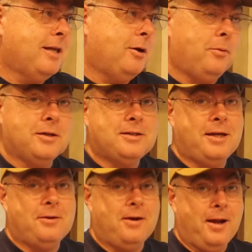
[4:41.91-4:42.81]
I don't want to say
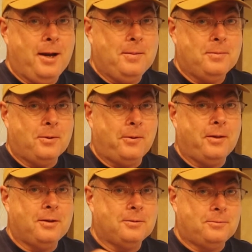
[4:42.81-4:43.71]
their name or
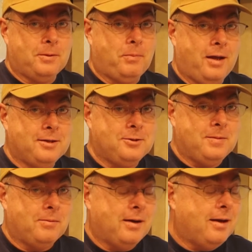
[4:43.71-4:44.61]
they'll reply to me right